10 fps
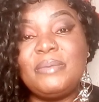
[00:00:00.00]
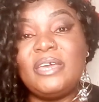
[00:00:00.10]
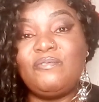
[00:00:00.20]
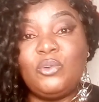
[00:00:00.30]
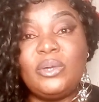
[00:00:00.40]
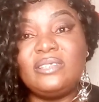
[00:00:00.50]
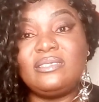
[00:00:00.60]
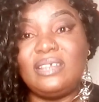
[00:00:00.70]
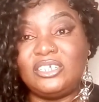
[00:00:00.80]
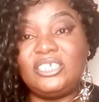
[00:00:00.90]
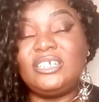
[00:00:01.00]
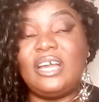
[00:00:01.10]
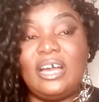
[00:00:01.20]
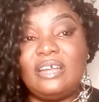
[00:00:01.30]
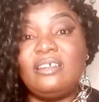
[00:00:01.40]
heavyweights that she
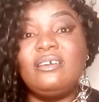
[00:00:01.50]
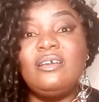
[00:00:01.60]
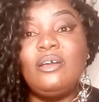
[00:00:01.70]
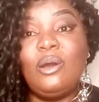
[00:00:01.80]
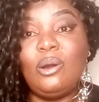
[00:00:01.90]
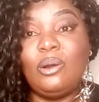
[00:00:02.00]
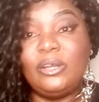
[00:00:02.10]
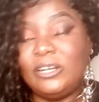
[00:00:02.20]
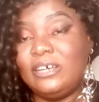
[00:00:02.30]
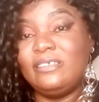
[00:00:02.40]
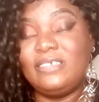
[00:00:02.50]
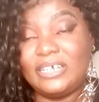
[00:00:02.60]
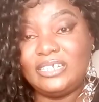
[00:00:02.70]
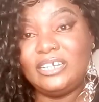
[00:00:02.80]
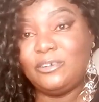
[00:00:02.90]
had on the
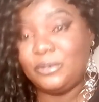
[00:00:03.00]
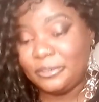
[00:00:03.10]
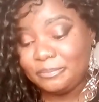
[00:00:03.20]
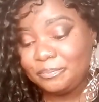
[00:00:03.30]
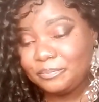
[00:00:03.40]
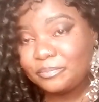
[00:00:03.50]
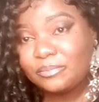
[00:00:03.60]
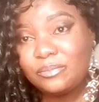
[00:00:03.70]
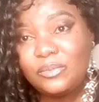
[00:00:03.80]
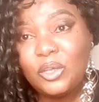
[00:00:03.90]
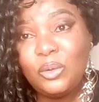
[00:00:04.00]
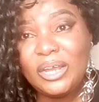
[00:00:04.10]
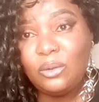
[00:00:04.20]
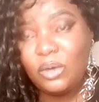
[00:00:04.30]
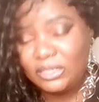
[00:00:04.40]
category.
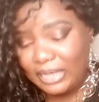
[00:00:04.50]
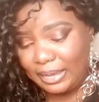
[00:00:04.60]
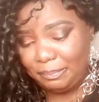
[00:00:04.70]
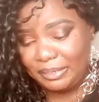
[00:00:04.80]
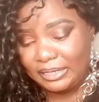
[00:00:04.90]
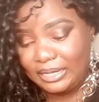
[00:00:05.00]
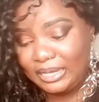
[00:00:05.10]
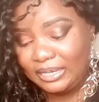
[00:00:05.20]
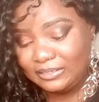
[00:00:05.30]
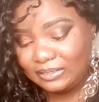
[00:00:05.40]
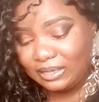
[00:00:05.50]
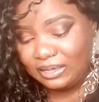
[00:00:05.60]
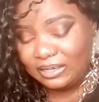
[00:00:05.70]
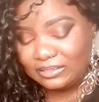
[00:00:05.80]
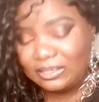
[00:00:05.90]
Well, what happened is
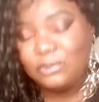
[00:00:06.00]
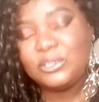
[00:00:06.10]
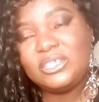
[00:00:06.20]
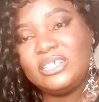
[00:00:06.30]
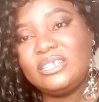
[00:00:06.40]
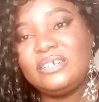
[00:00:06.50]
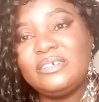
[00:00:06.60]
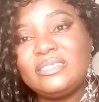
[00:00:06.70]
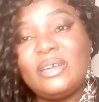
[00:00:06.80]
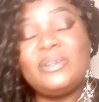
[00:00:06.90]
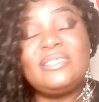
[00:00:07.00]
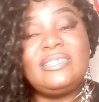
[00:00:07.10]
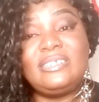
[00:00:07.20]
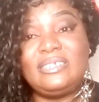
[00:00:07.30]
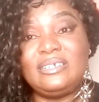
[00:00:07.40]
Sound
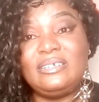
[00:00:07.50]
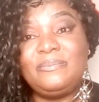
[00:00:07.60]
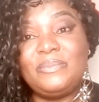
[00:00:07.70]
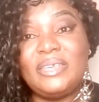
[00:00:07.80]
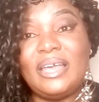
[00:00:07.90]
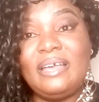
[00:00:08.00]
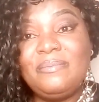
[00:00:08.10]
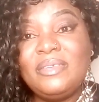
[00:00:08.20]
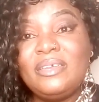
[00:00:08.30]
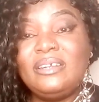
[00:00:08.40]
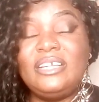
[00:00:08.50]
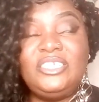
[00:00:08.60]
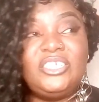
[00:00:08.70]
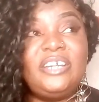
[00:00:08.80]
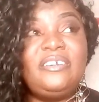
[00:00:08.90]
City, yeah,
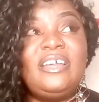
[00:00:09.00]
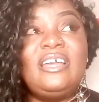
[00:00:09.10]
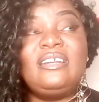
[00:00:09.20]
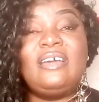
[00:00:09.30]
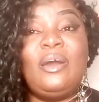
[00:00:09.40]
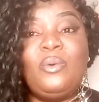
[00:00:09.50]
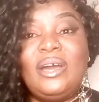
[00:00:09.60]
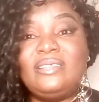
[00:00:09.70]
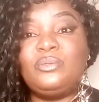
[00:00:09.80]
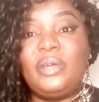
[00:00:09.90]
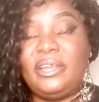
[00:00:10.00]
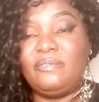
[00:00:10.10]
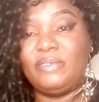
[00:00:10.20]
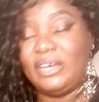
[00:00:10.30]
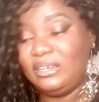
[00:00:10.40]
Nigerian Awards,
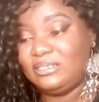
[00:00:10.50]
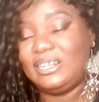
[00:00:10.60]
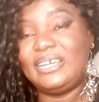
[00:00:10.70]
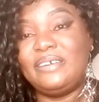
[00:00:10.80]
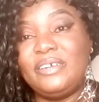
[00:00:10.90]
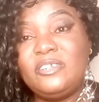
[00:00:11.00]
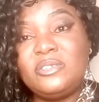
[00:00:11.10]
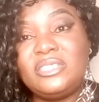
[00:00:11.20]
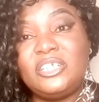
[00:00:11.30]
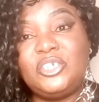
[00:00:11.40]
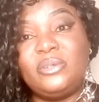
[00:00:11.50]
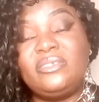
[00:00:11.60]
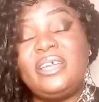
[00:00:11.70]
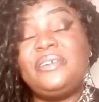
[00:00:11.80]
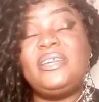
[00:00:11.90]
whatever, it's like a radio station,
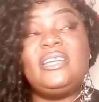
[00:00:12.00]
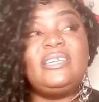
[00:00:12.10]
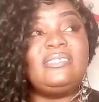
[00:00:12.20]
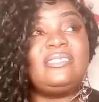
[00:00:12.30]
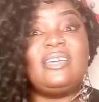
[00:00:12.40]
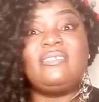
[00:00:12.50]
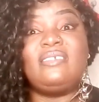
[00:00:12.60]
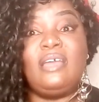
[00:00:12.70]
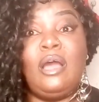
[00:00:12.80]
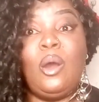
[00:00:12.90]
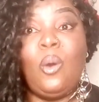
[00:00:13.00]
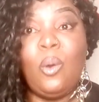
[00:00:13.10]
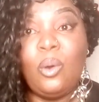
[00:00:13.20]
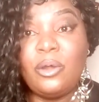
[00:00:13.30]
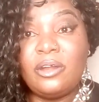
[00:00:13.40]
they released their
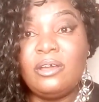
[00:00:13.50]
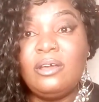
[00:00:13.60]
own